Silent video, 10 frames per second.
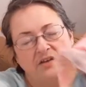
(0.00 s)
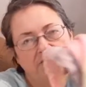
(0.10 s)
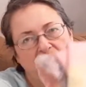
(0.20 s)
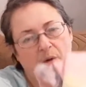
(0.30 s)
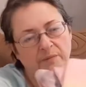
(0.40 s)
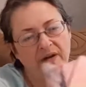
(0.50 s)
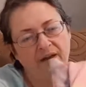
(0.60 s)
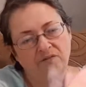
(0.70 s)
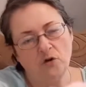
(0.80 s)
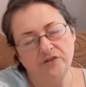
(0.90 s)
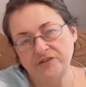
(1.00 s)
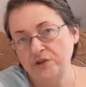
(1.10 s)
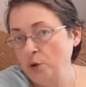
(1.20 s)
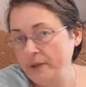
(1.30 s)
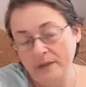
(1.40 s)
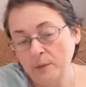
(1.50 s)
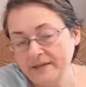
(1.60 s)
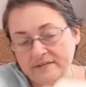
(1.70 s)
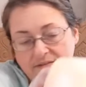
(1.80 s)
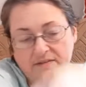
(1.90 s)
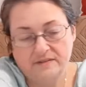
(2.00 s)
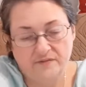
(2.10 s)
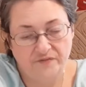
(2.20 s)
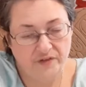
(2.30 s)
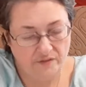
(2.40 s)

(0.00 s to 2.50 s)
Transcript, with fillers: So I'm going to have to call this a no anyways because it doesn't fit